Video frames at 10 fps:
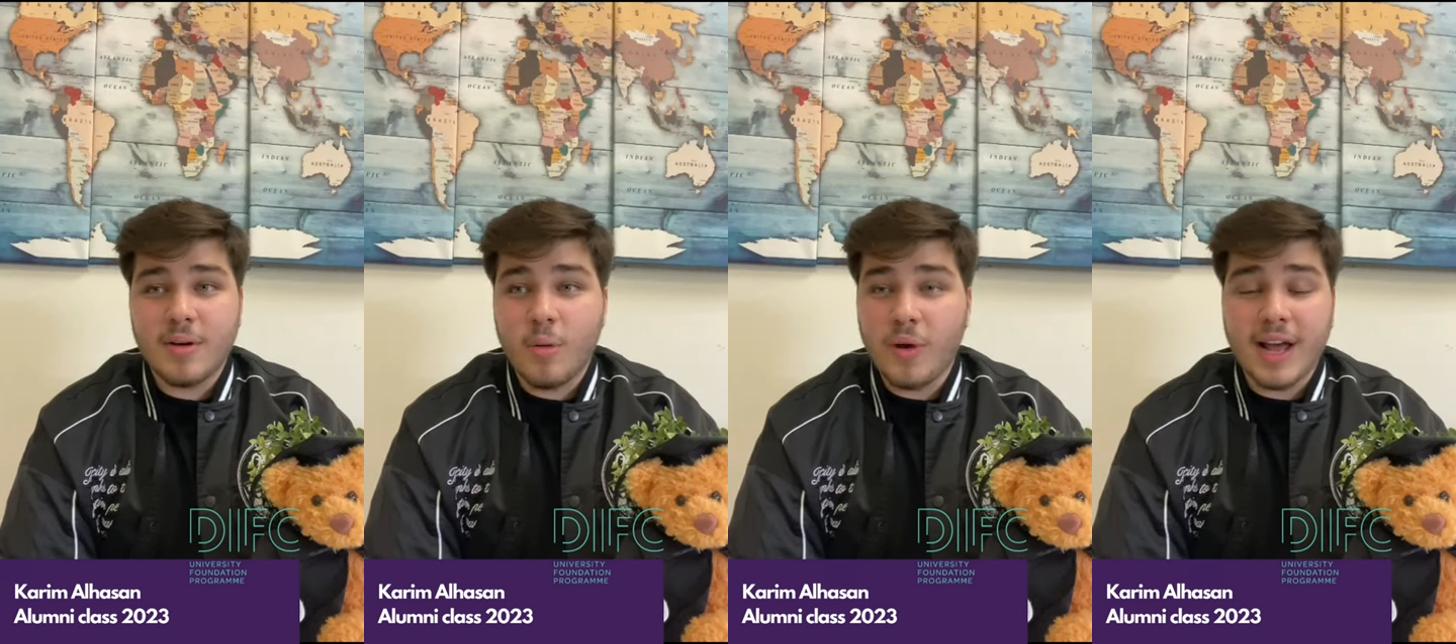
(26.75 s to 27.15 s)

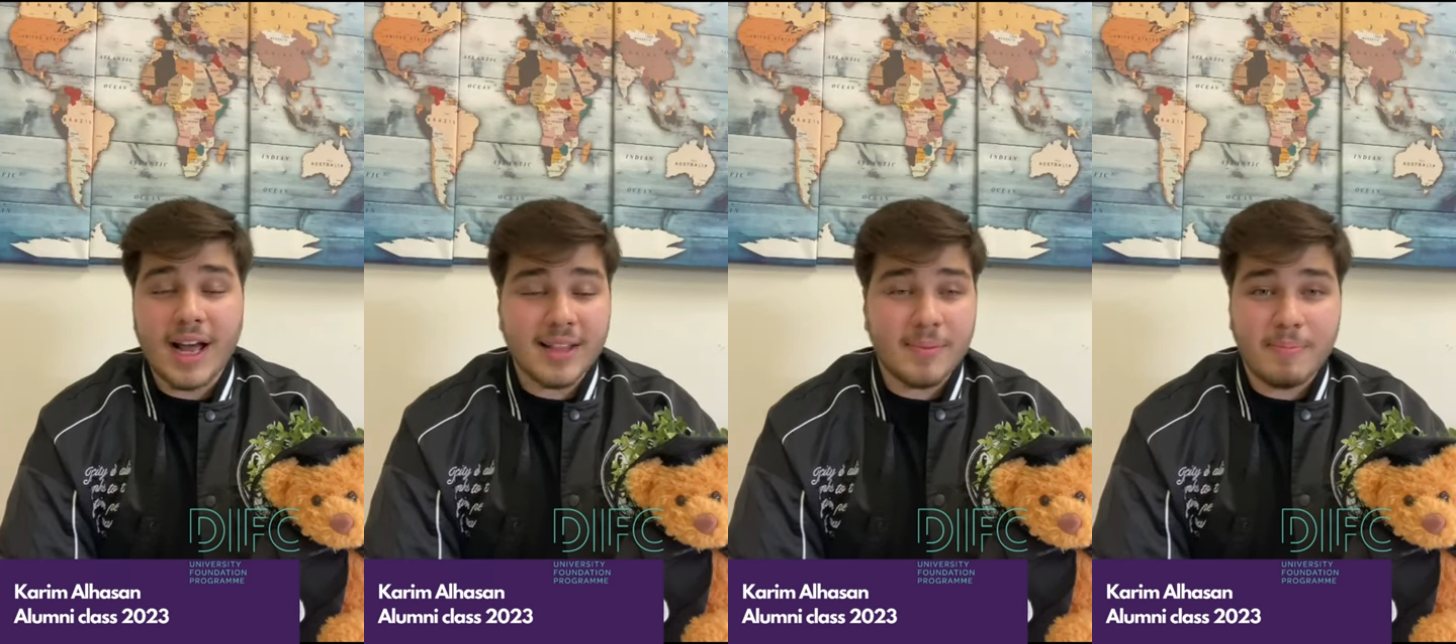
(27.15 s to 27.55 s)
We
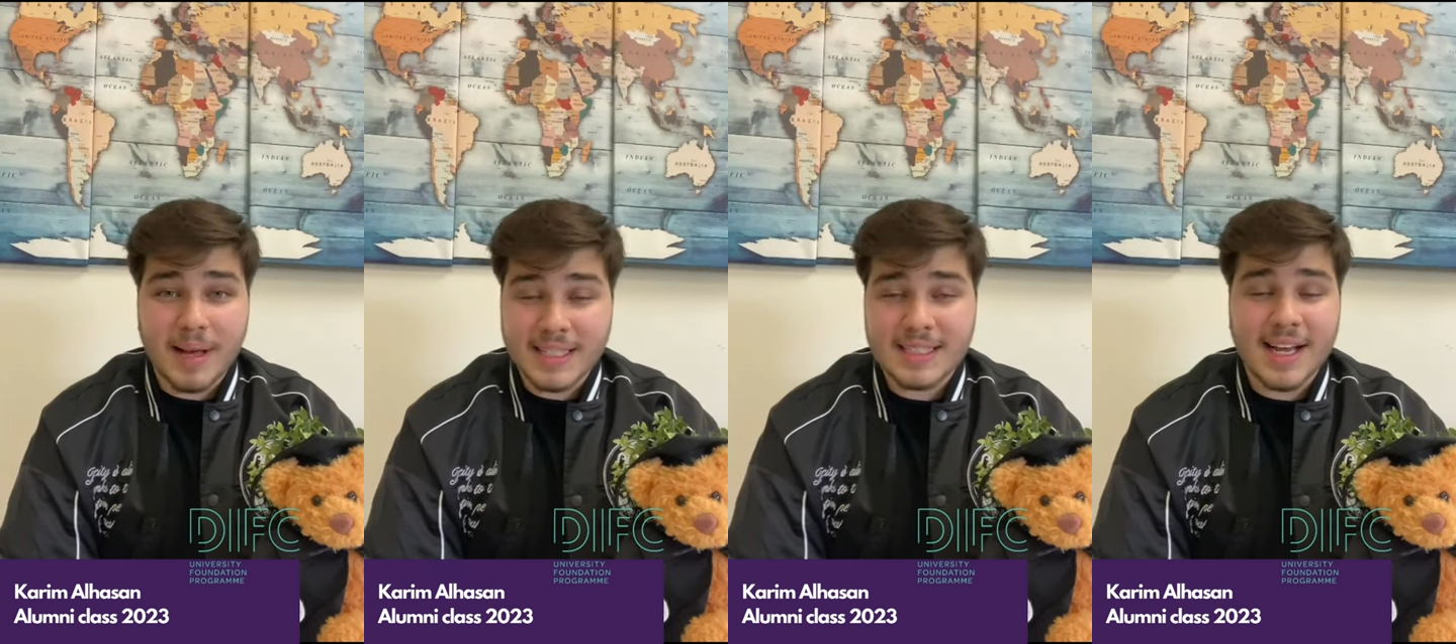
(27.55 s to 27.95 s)
had the
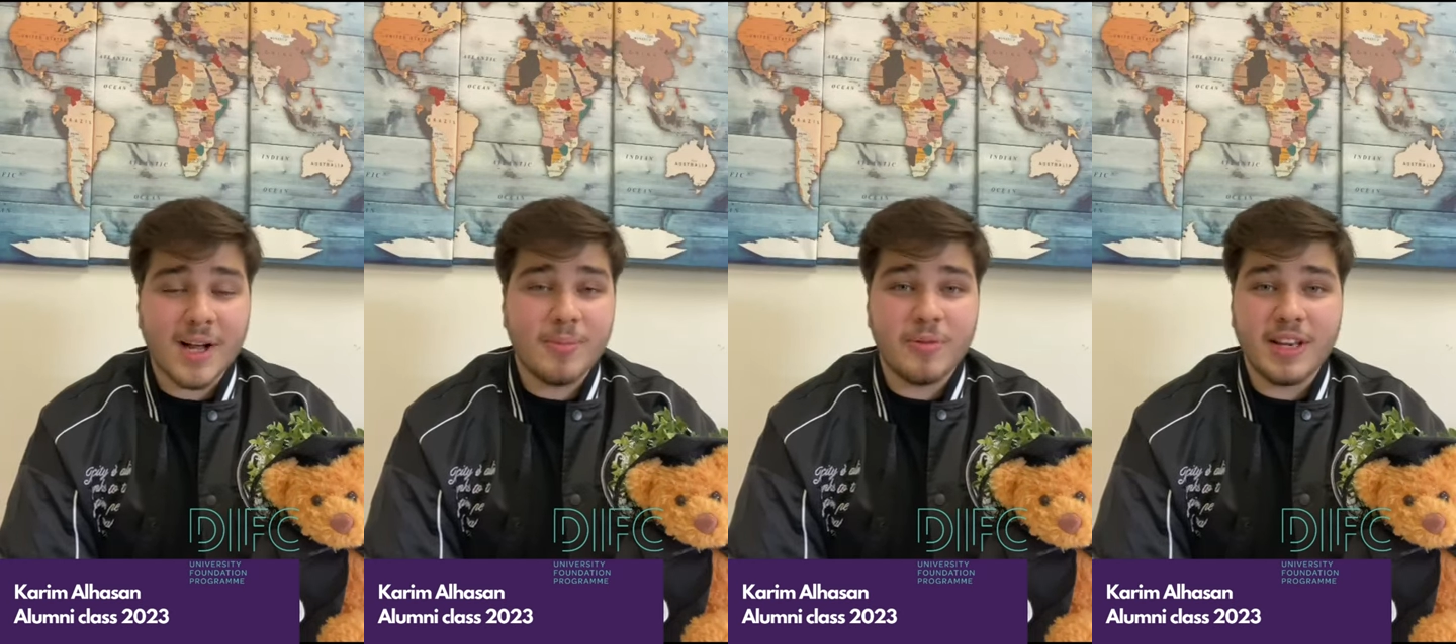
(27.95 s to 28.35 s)
best
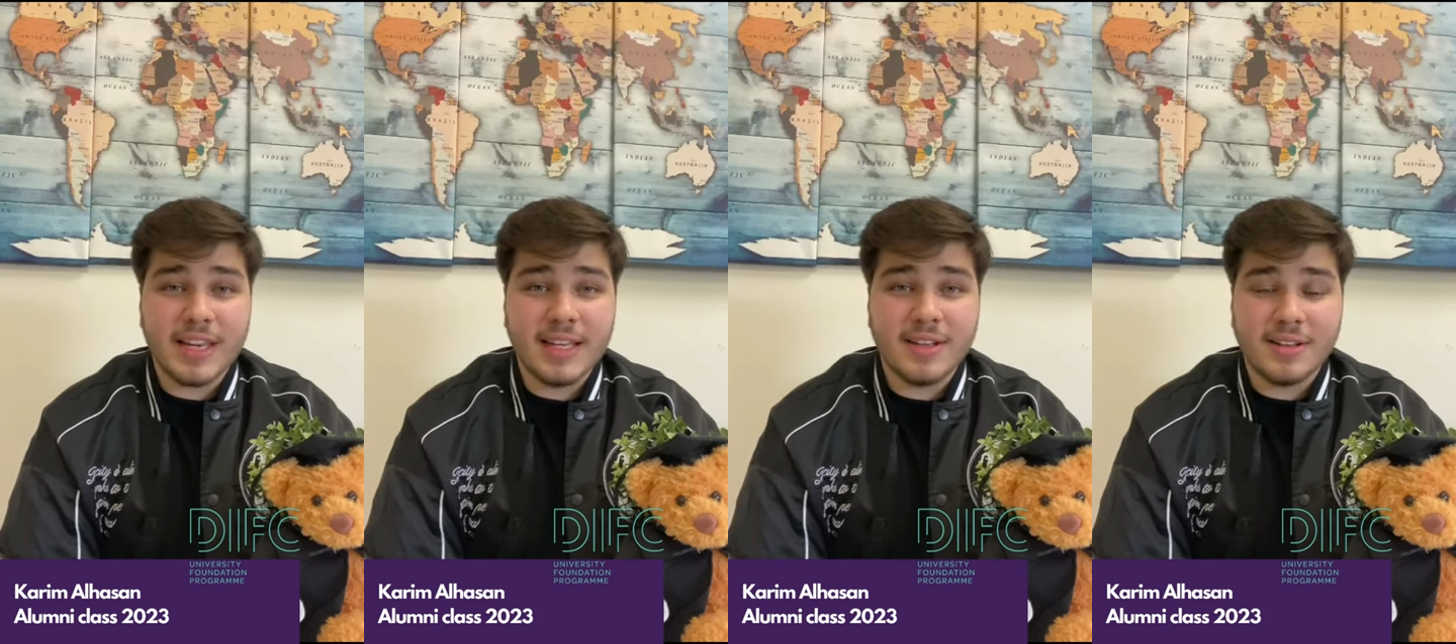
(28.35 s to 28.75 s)
help we
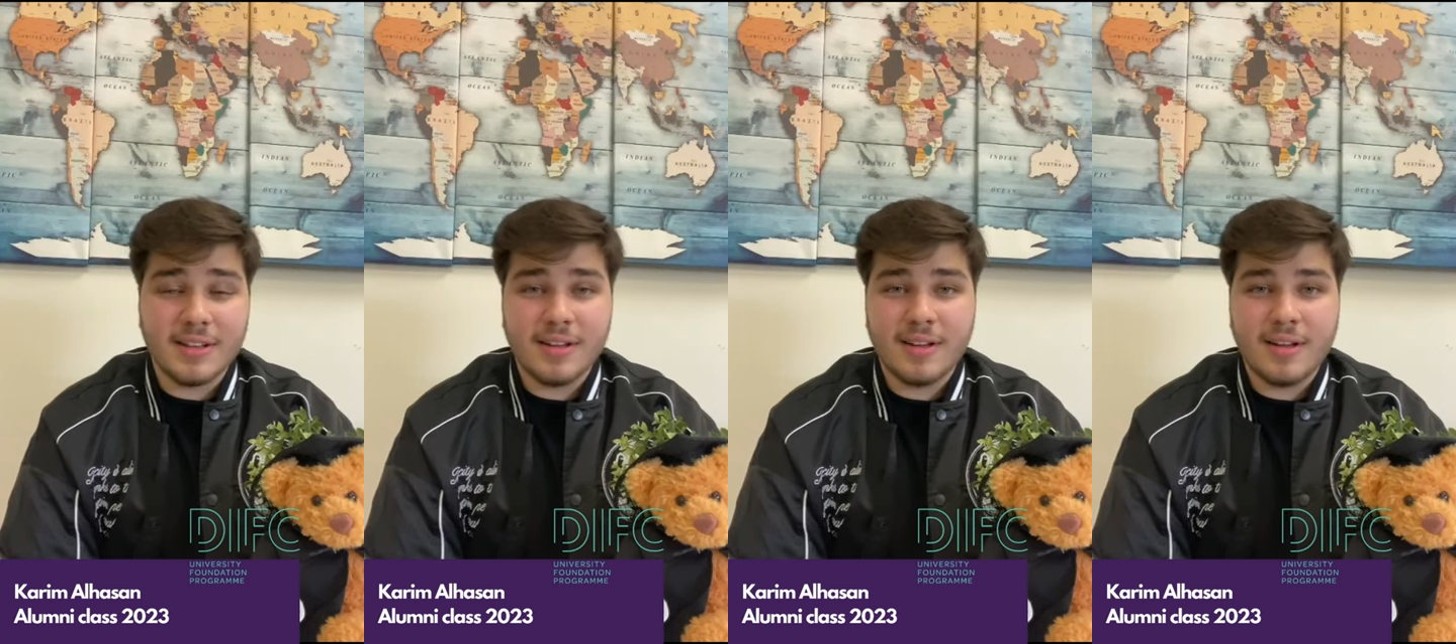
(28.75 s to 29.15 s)
needed.